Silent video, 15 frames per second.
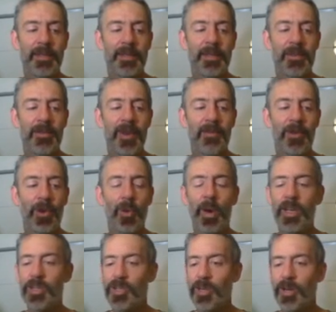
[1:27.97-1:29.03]
you're never
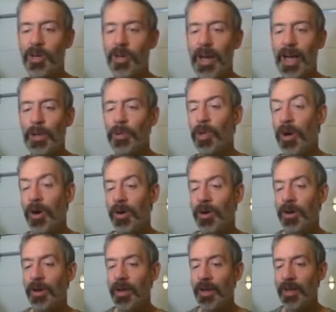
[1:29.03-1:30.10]
quite sure how
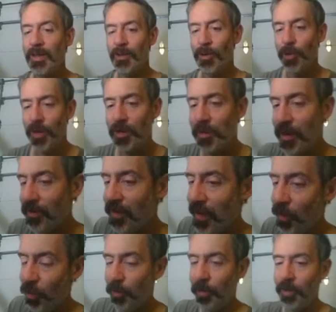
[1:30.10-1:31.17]
long they're going to be
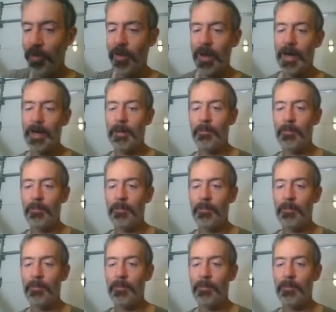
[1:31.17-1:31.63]
available